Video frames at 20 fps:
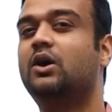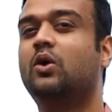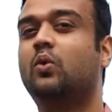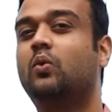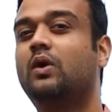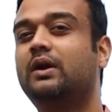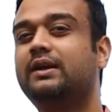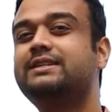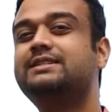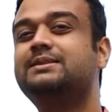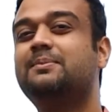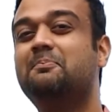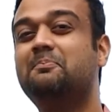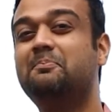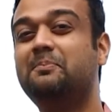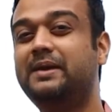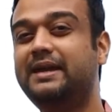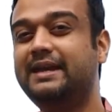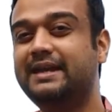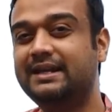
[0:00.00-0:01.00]
What does
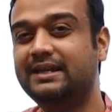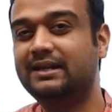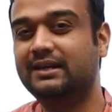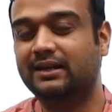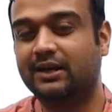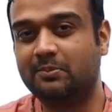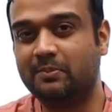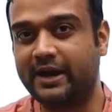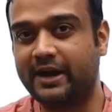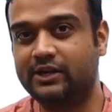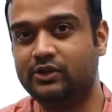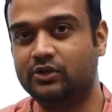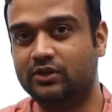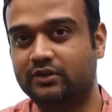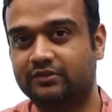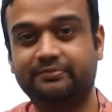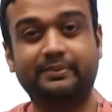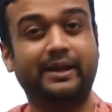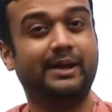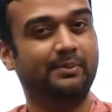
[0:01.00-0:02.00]
mean remind you
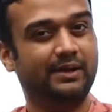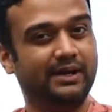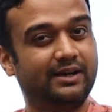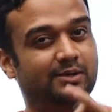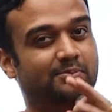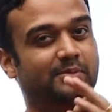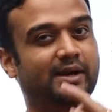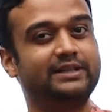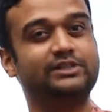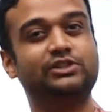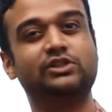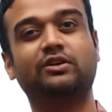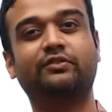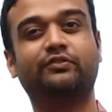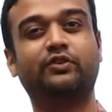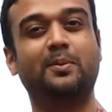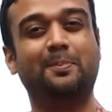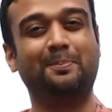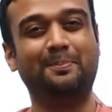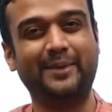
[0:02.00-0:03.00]
of? Maybe it reminds you of
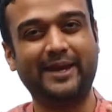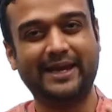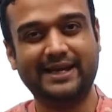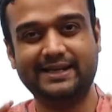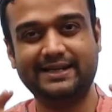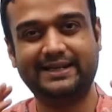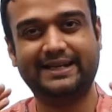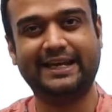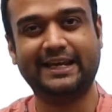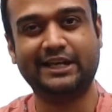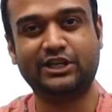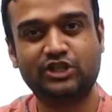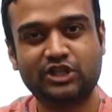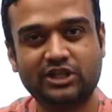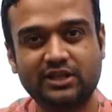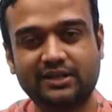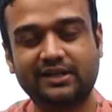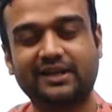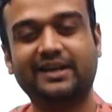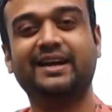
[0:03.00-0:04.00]
your mean
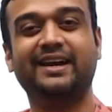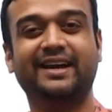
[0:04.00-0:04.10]
teacher,